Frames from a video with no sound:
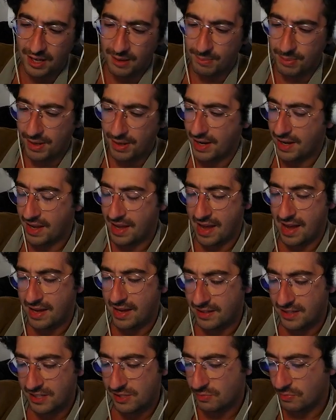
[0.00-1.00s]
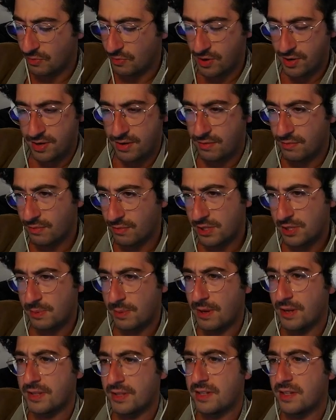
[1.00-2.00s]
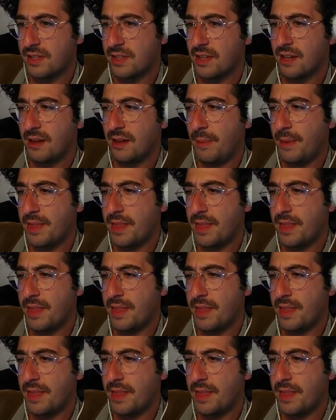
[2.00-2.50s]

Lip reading: But I had this one response to them,